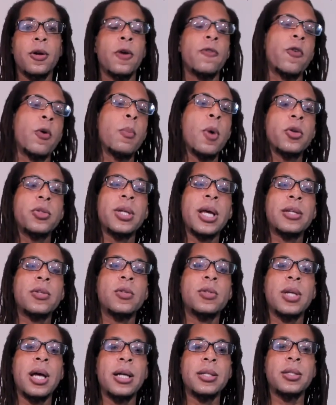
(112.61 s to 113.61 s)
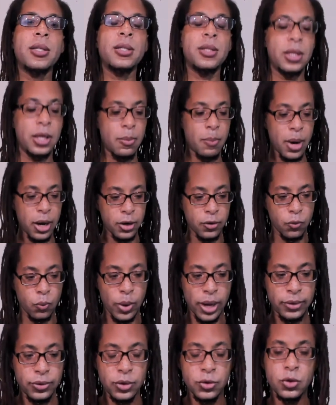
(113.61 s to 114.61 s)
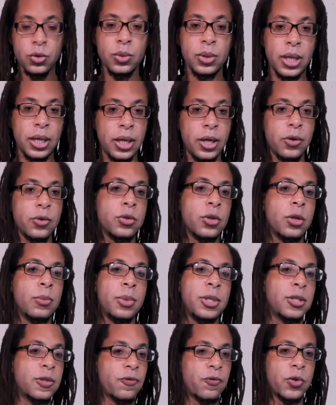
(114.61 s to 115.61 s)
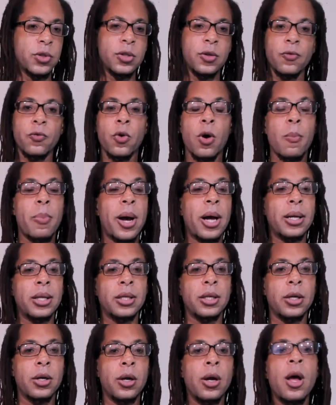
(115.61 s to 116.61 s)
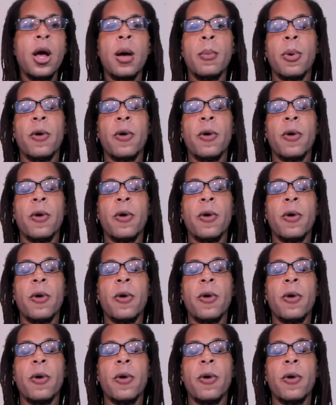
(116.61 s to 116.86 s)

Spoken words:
For most exercises, the amount of weight that you get here is going to be sufficient for about a year,